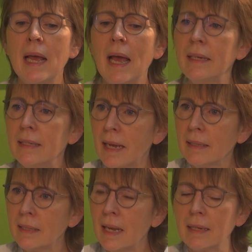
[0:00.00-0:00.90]
And in
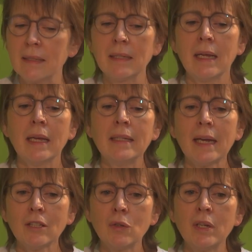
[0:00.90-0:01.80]
that sense, it
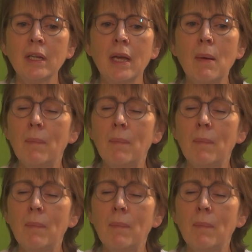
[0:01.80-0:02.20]
actually